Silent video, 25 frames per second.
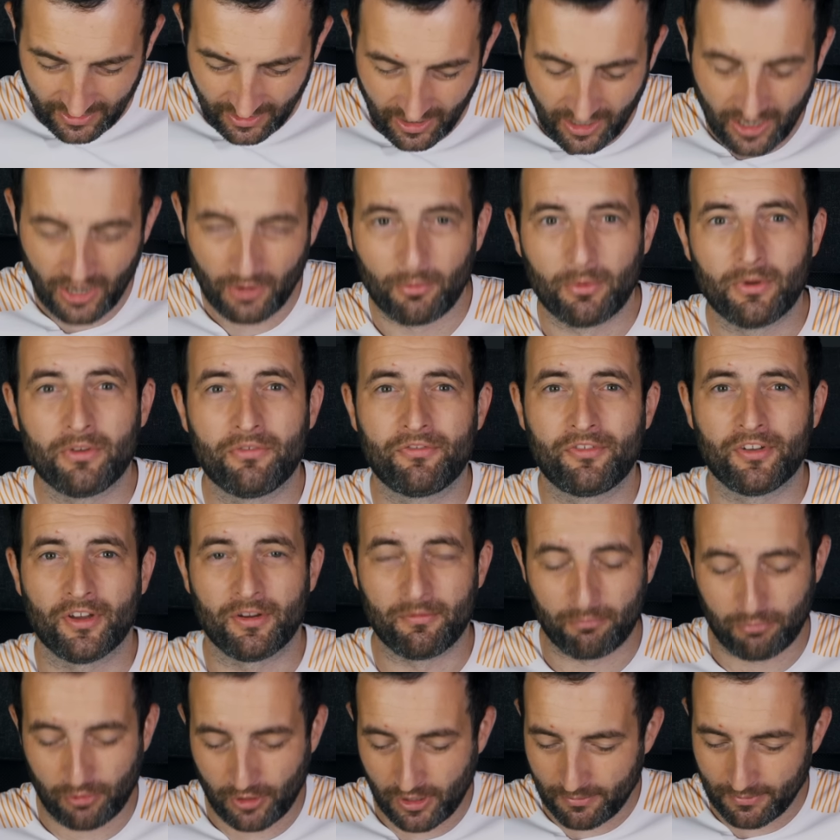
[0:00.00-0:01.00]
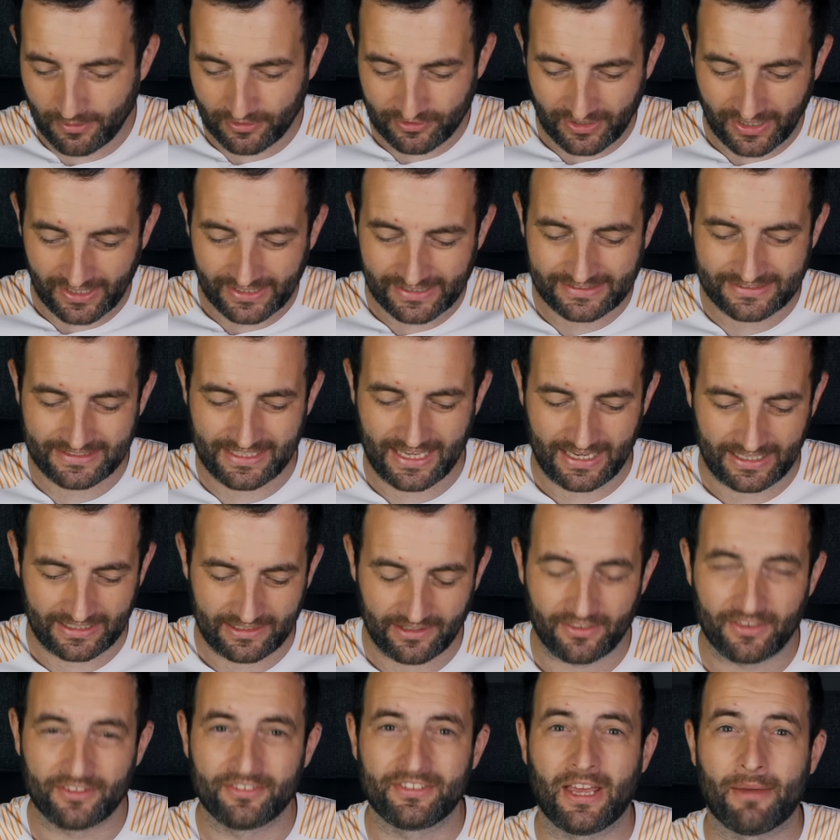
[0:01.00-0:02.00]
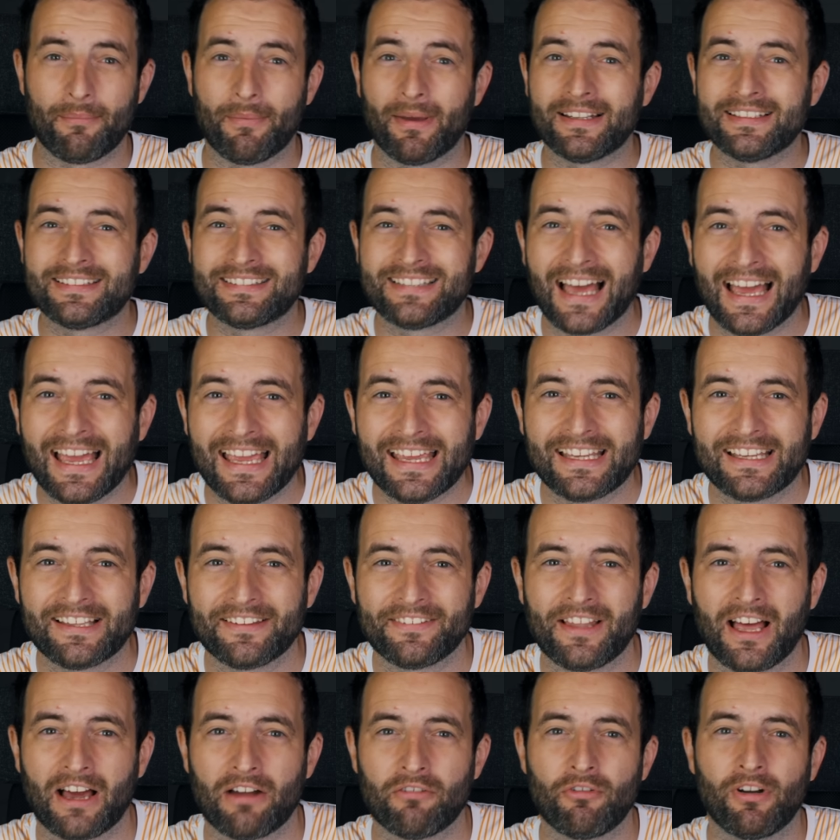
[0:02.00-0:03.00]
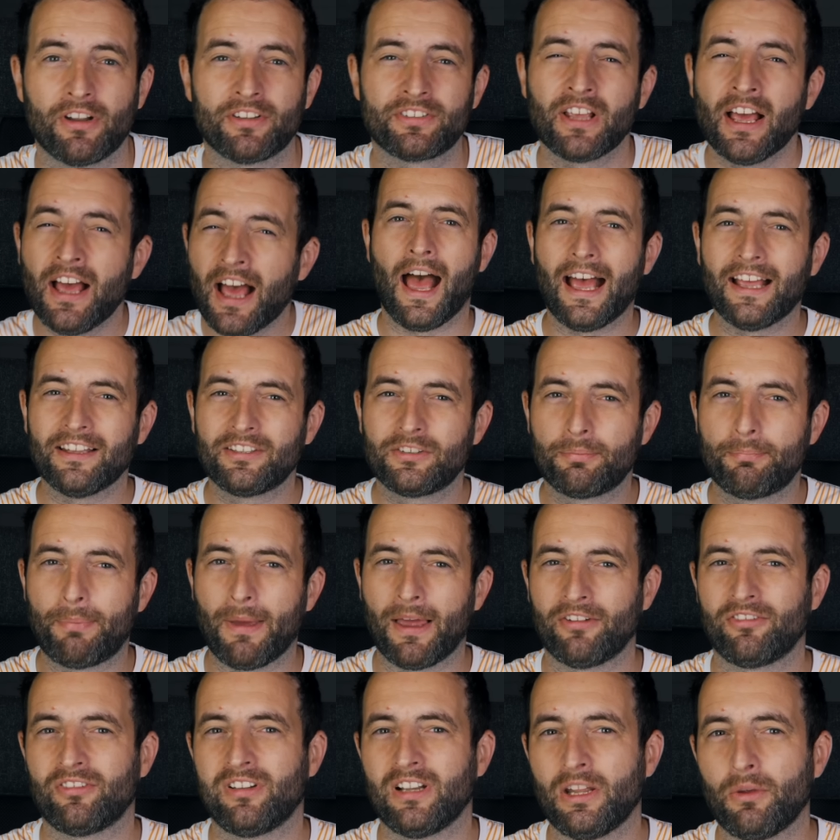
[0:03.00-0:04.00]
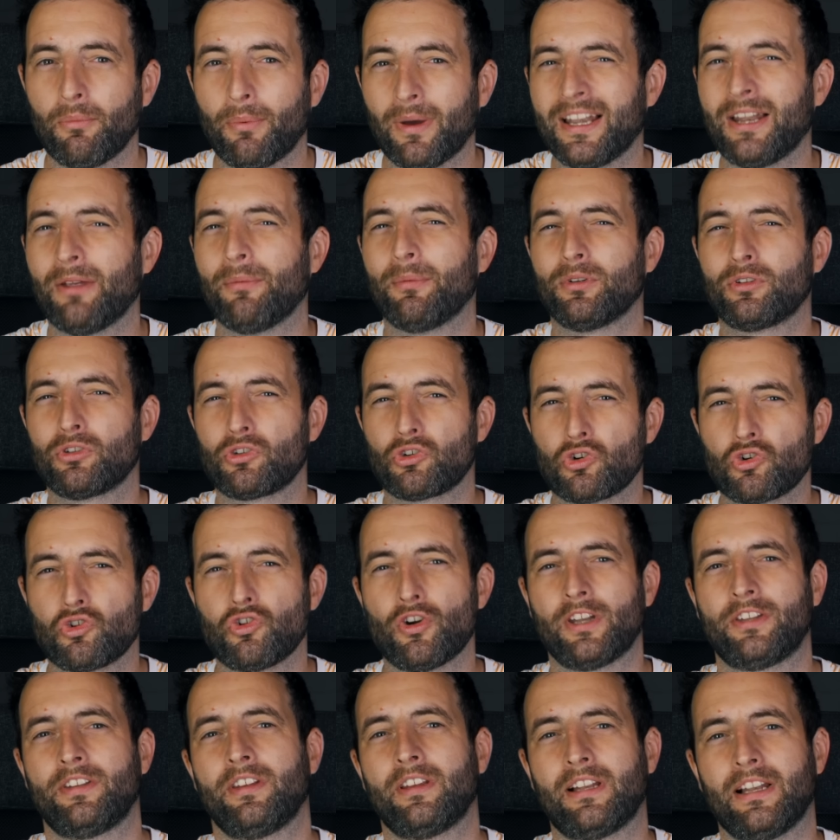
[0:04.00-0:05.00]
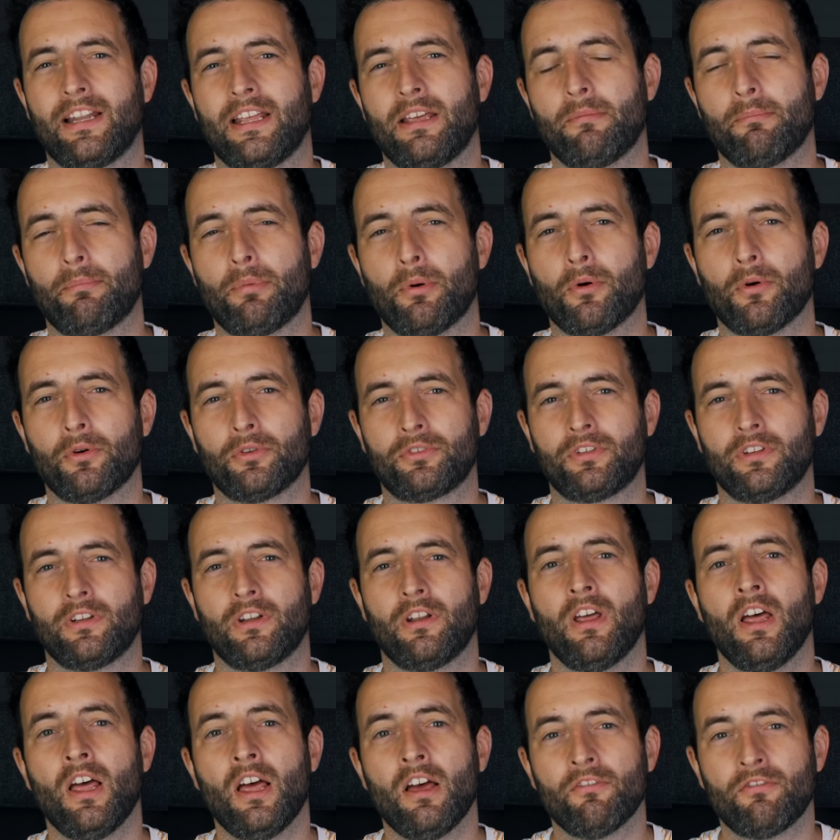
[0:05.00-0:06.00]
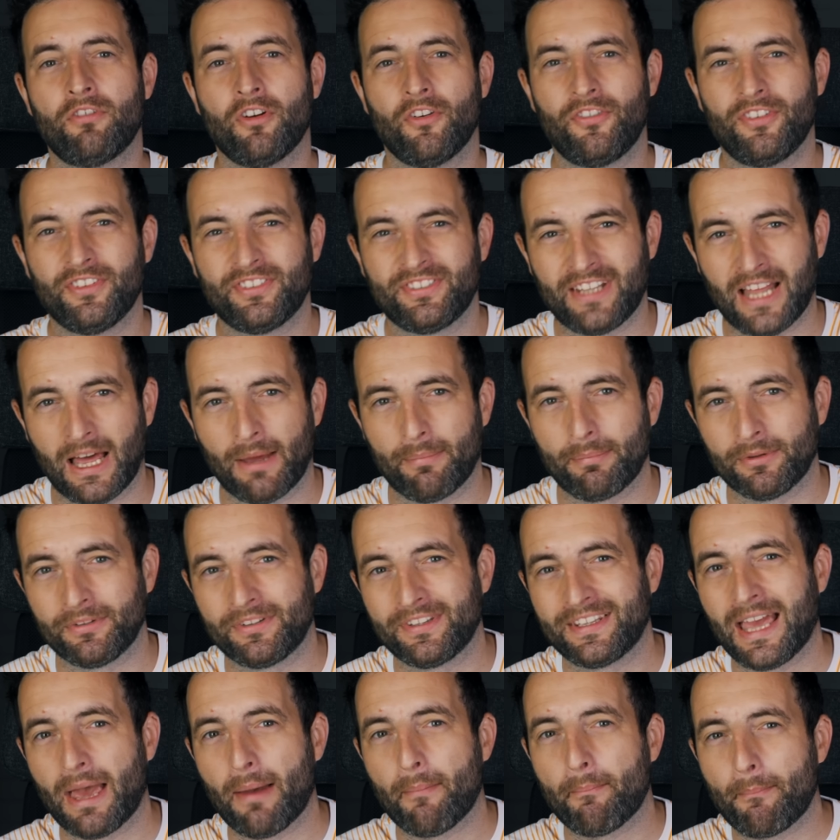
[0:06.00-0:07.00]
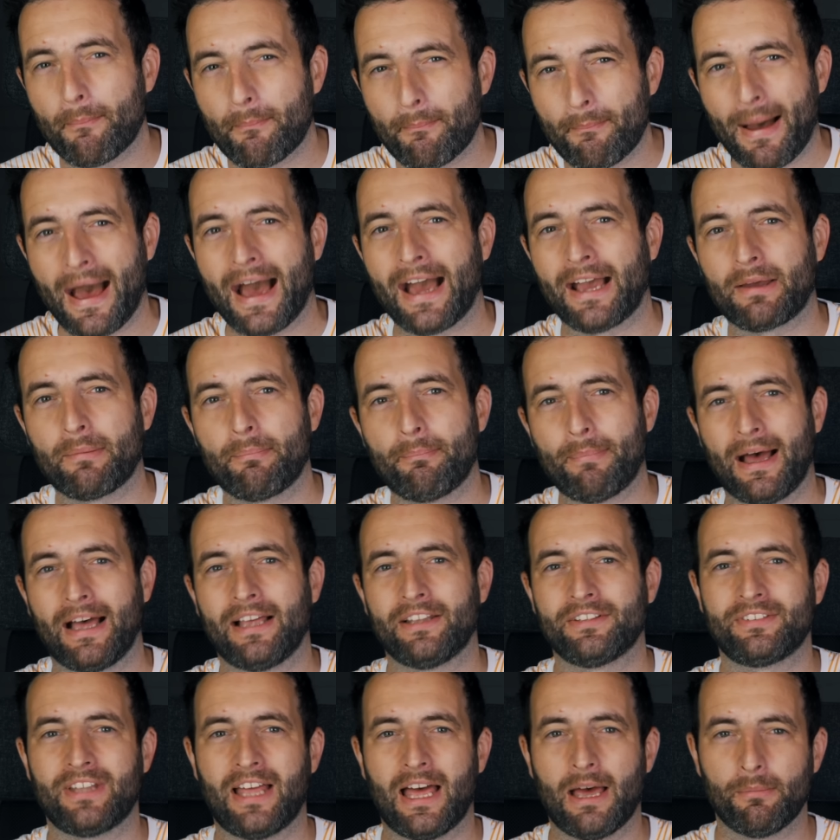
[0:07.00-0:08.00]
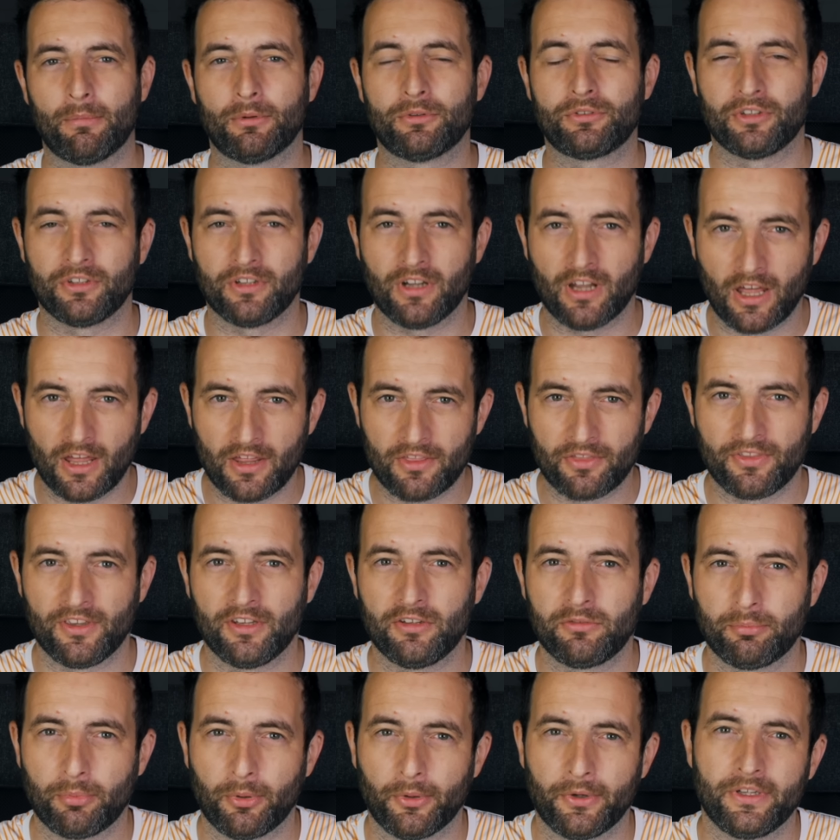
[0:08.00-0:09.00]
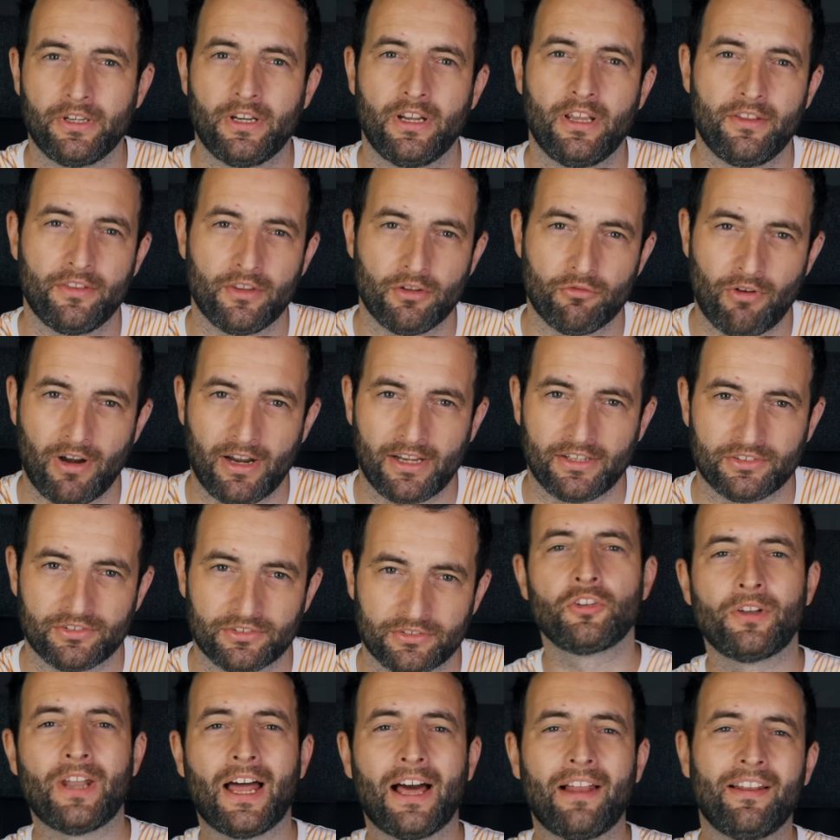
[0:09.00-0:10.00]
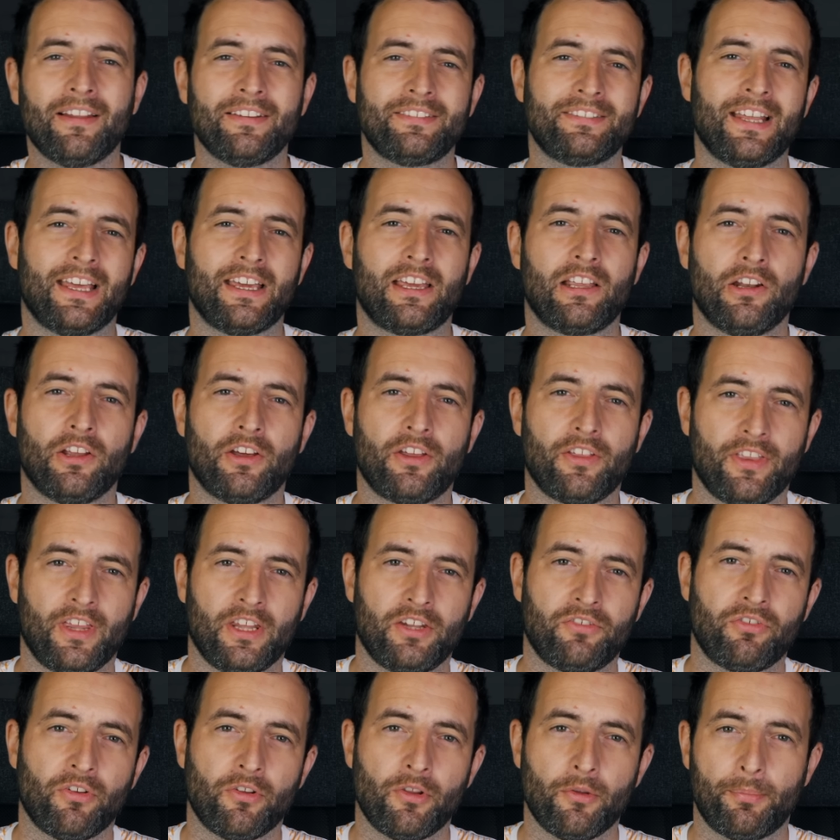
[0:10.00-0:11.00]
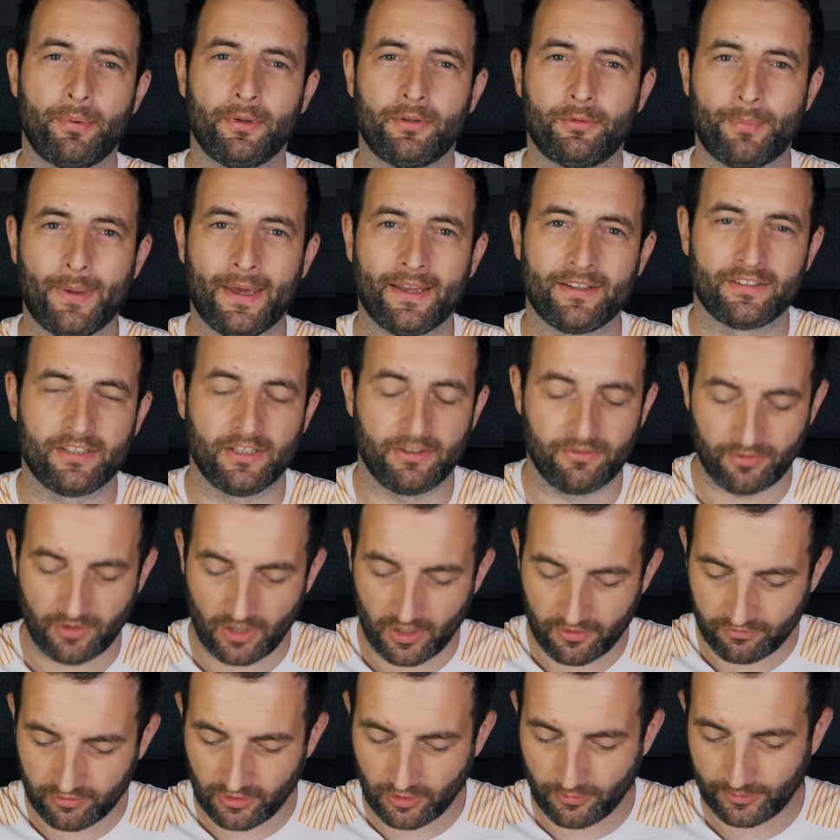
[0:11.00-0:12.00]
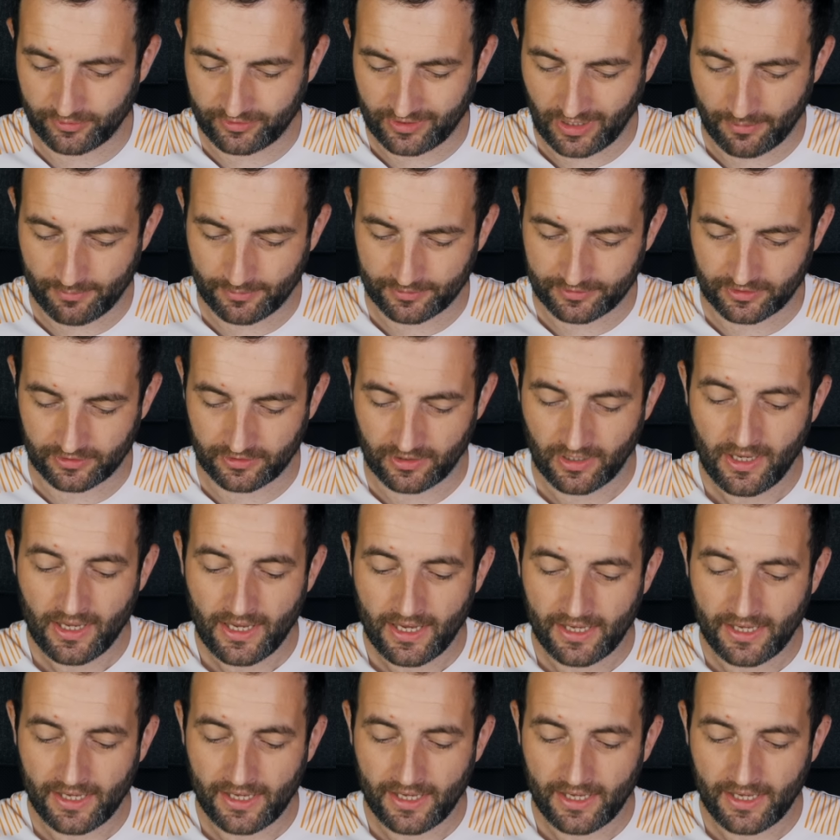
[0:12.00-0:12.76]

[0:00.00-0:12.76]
I would have done pretty much exactly the same and taken that risk, especially when it was critically important for Verstappen to get back past Hamilton at this point in the race. So now let's take a look at this from the perspective of Lewis Hamilton.